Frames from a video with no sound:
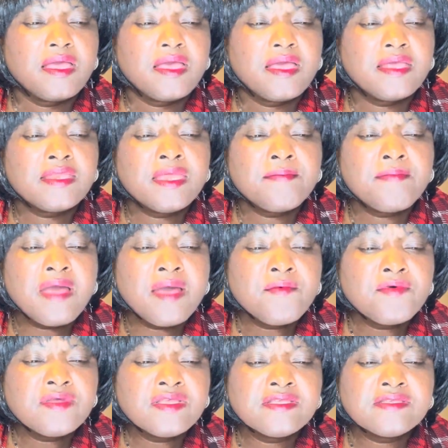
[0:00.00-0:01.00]
The
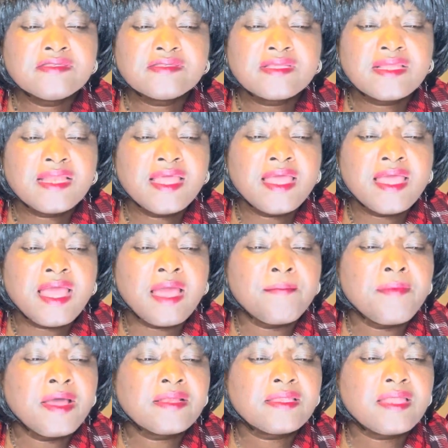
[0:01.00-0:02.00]
Bible is clear
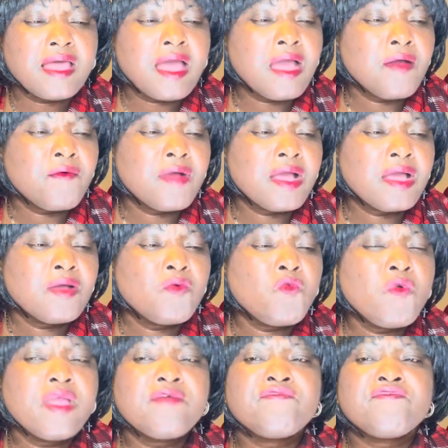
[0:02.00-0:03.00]
about our
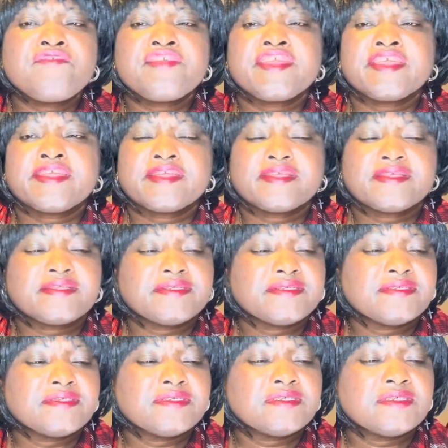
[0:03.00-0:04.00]
wavering.
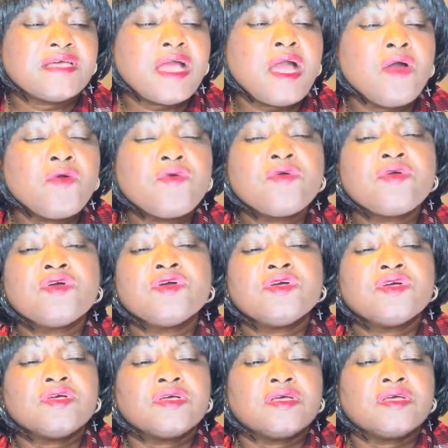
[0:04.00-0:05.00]
How
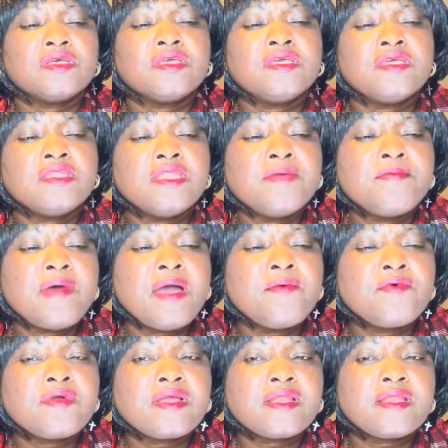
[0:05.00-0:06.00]
the
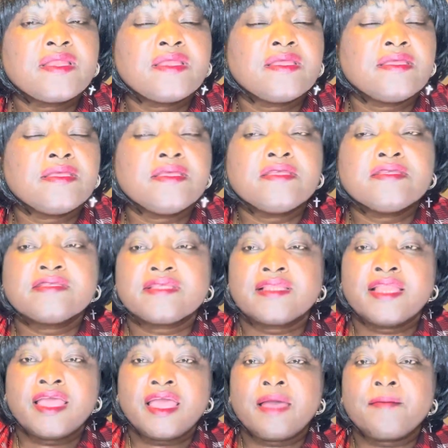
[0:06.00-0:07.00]
Bible is
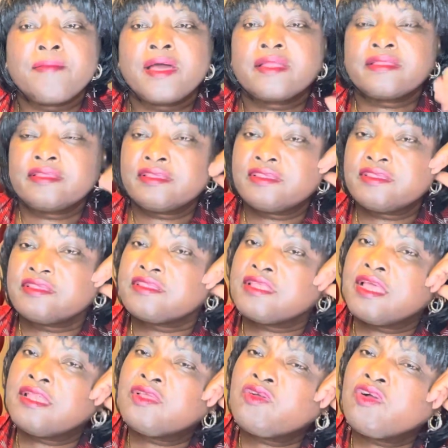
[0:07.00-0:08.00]
clear about it,
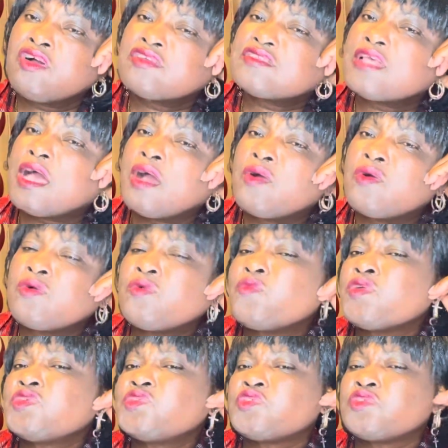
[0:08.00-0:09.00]
telling us how
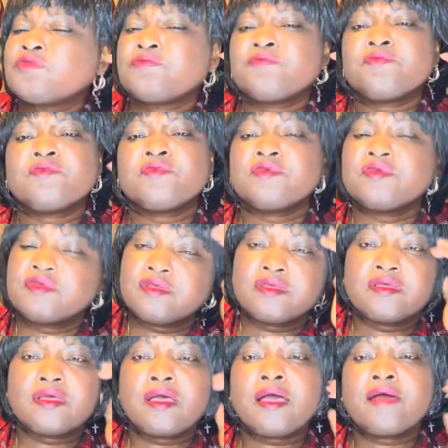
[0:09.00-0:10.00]
we should
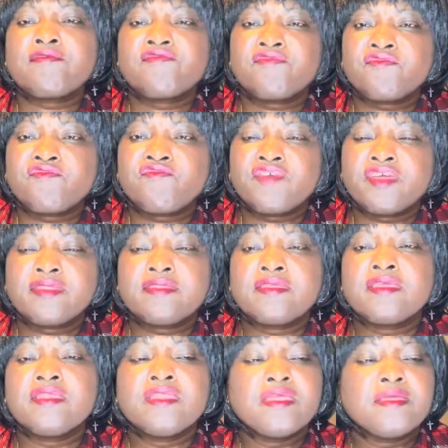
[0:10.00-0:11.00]
have faith
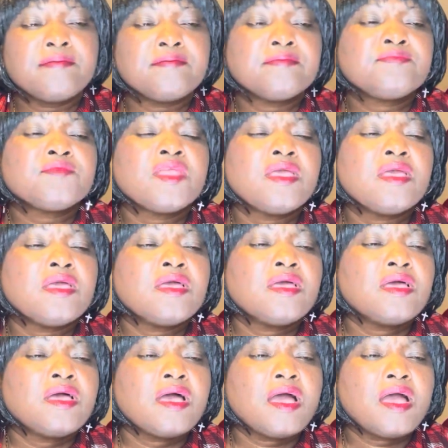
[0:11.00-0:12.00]
in him.
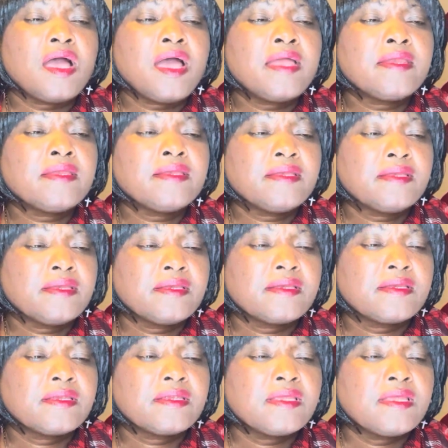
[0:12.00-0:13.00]
And
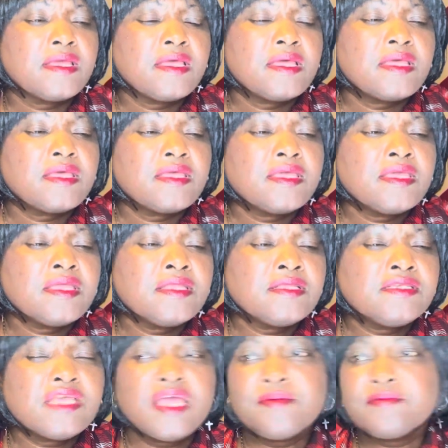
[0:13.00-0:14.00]

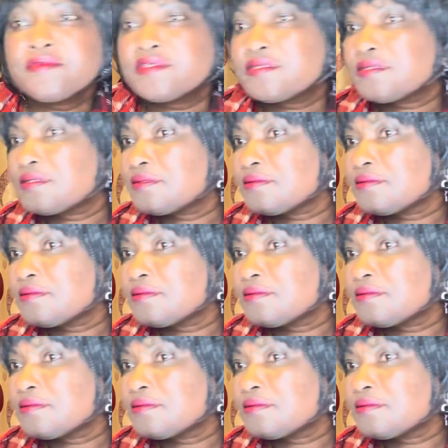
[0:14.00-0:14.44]
in James